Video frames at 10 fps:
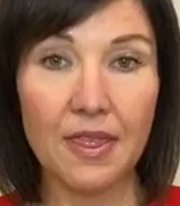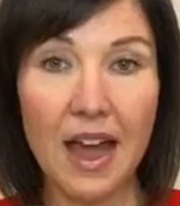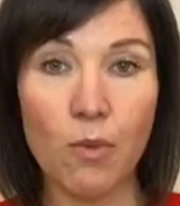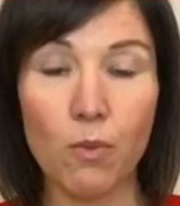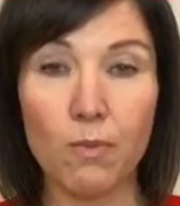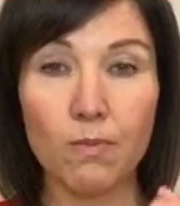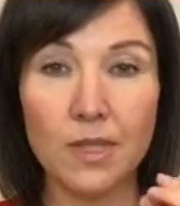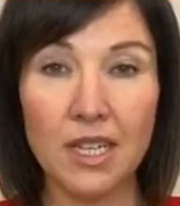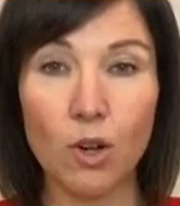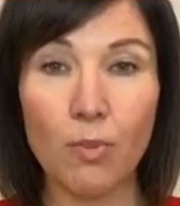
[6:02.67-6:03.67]
that
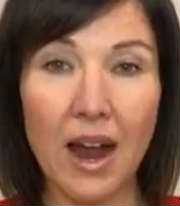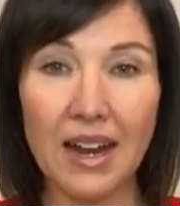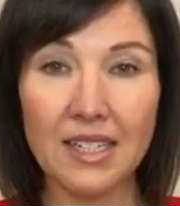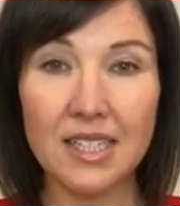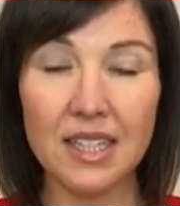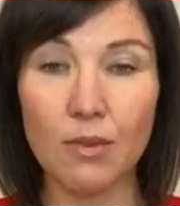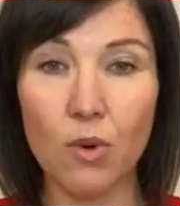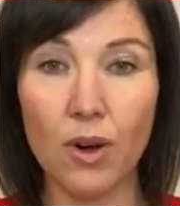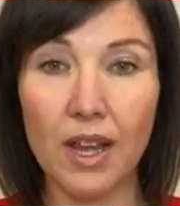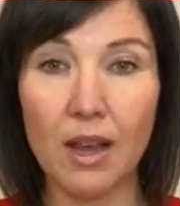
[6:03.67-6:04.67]
single practice in the
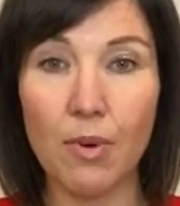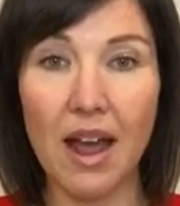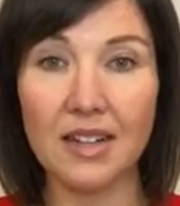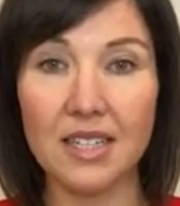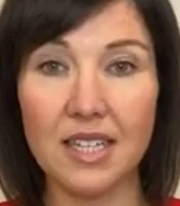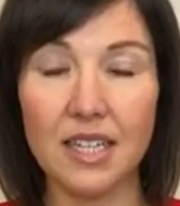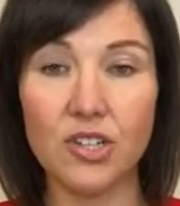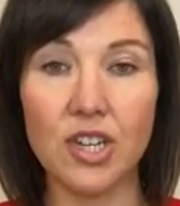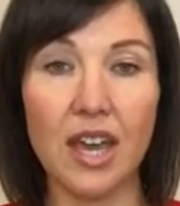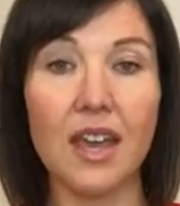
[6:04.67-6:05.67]
morning and practicing
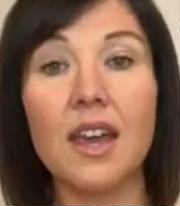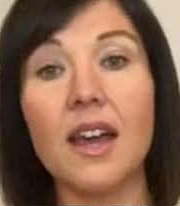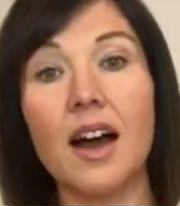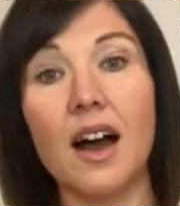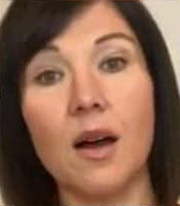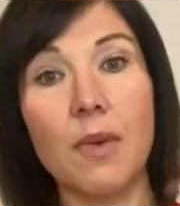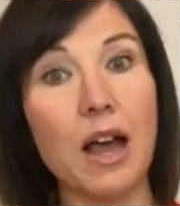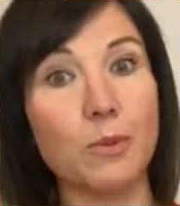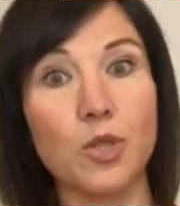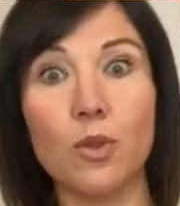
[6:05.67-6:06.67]
each day um,
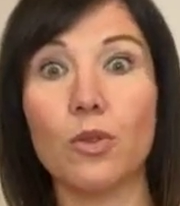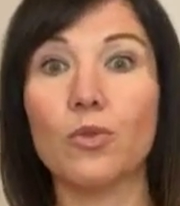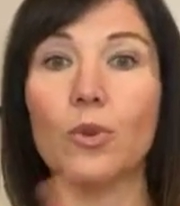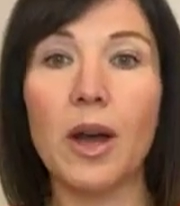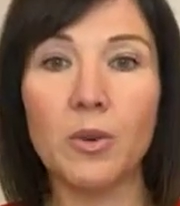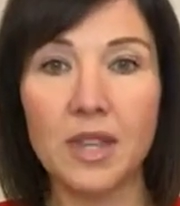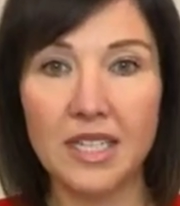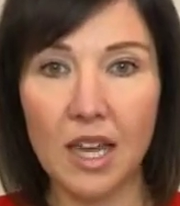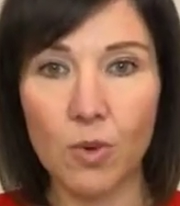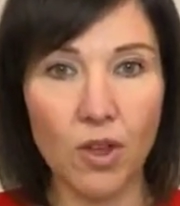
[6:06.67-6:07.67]
helps you throughout the
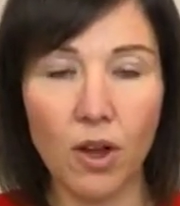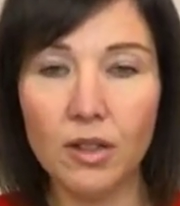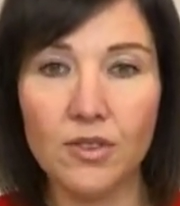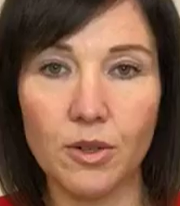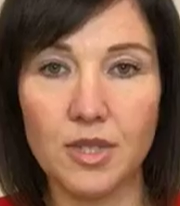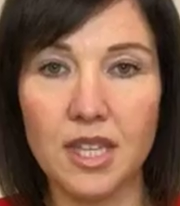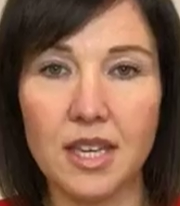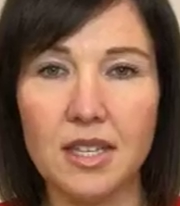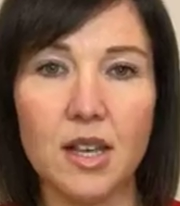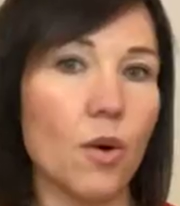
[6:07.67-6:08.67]
day with all of those
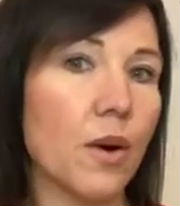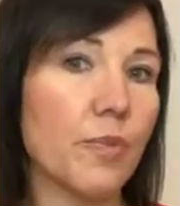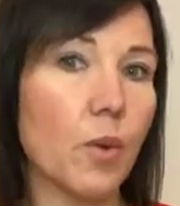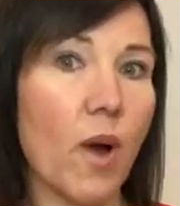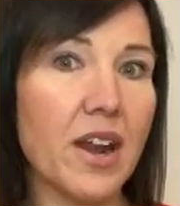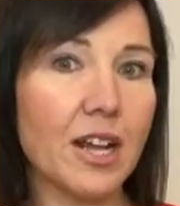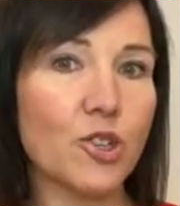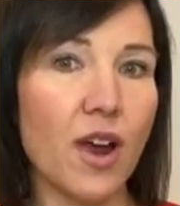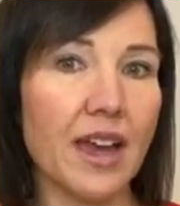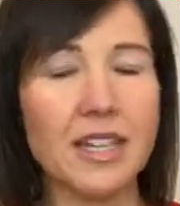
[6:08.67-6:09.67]
things. So why not
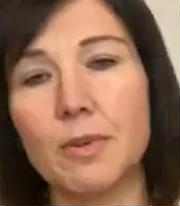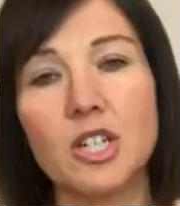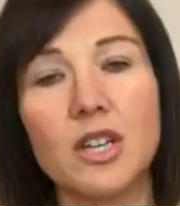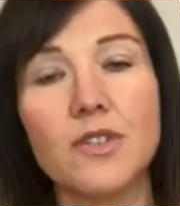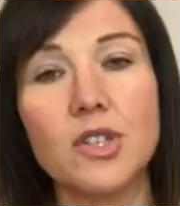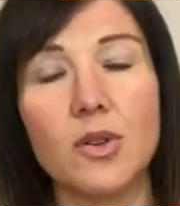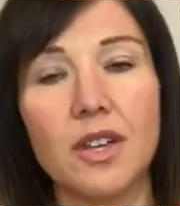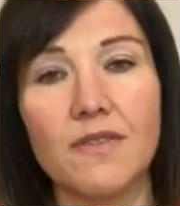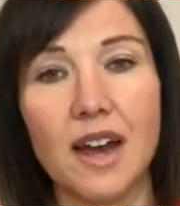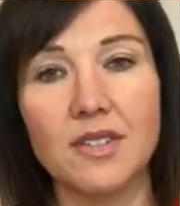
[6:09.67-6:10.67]
try it, especially if it's
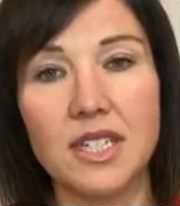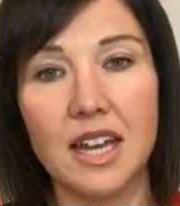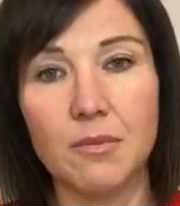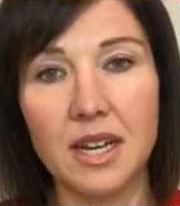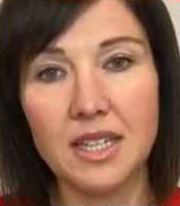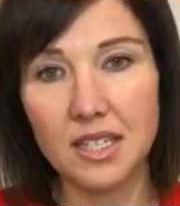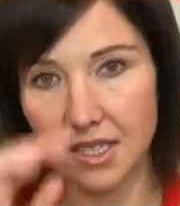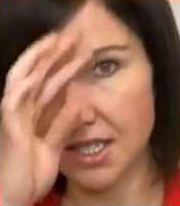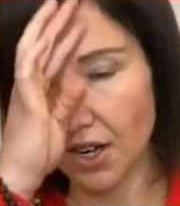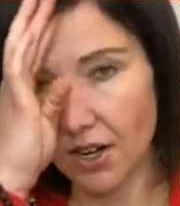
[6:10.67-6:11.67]
only five to 10 minutes
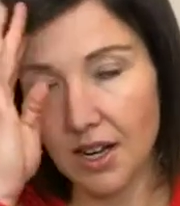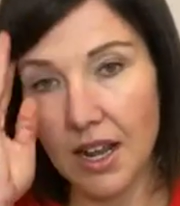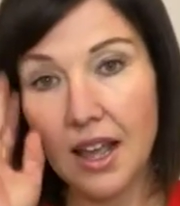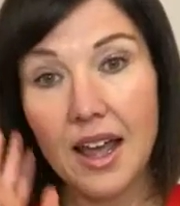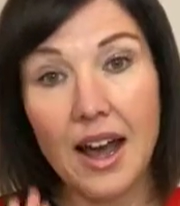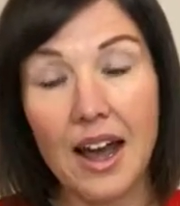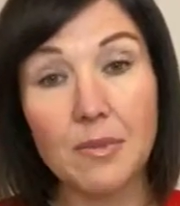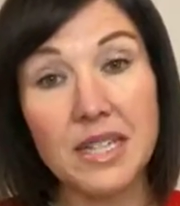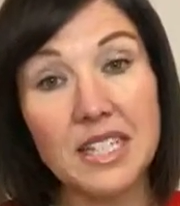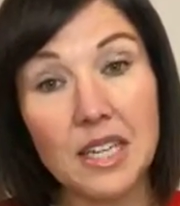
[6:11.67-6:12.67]
to start
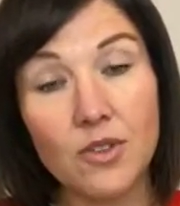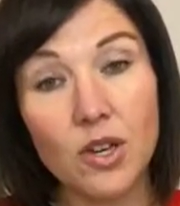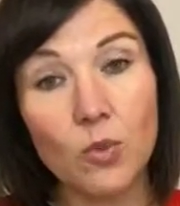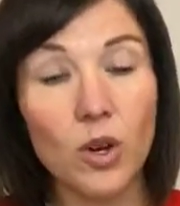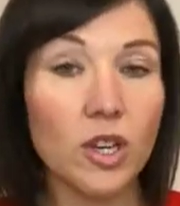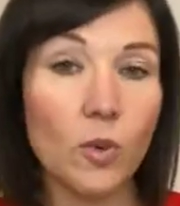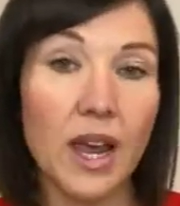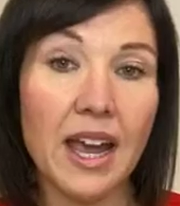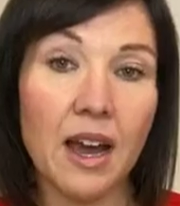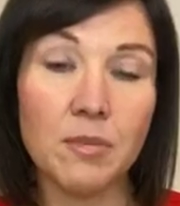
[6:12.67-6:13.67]
um, and see if you can work your
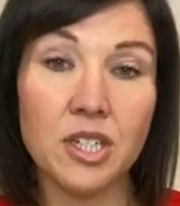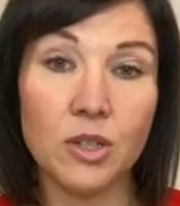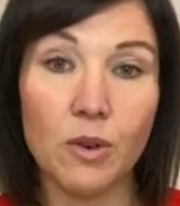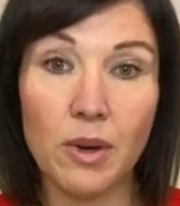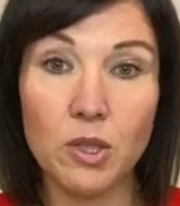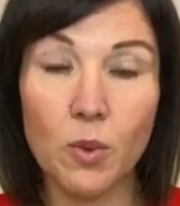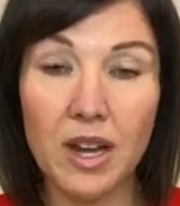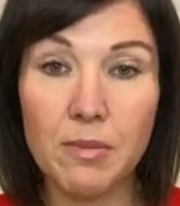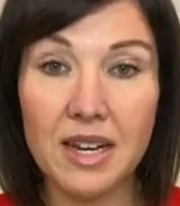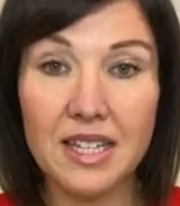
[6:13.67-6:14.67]
way up to about
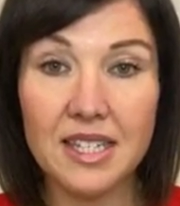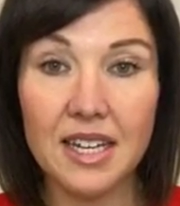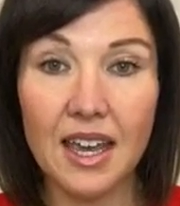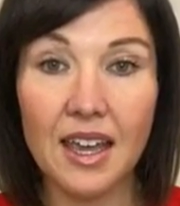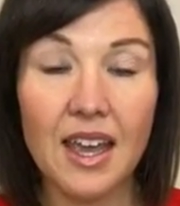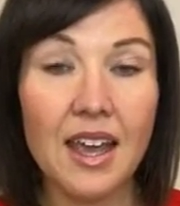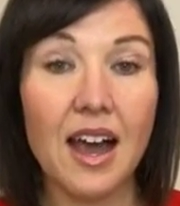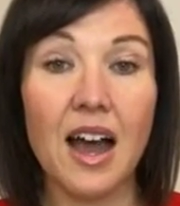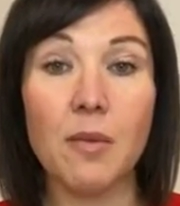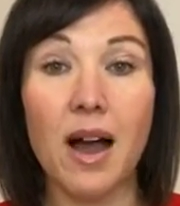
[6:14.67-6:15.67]
20 minutes a day.
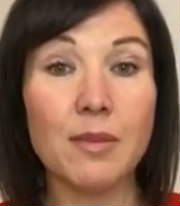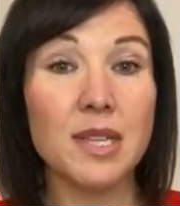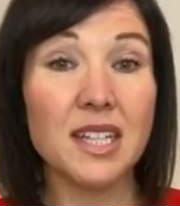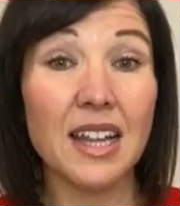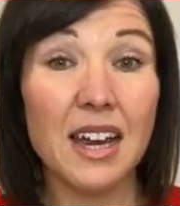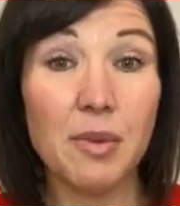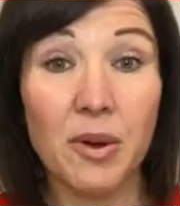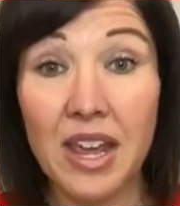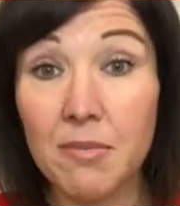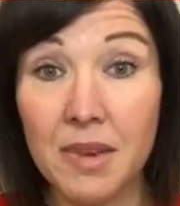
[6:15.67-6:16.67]
Um, I'm still at
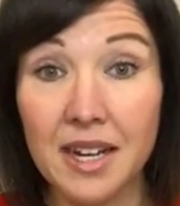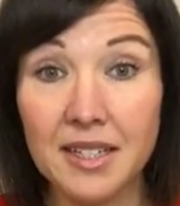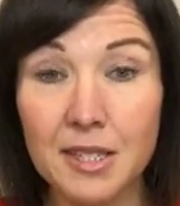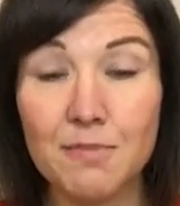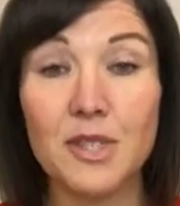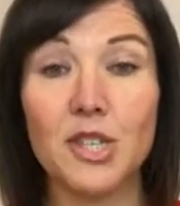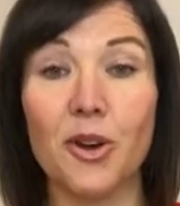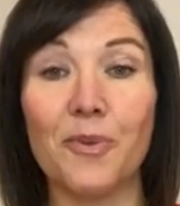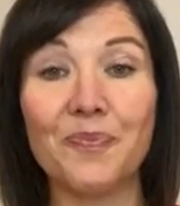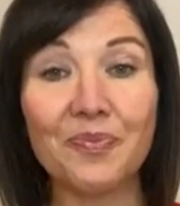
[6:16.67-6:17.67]
about eight minutes. So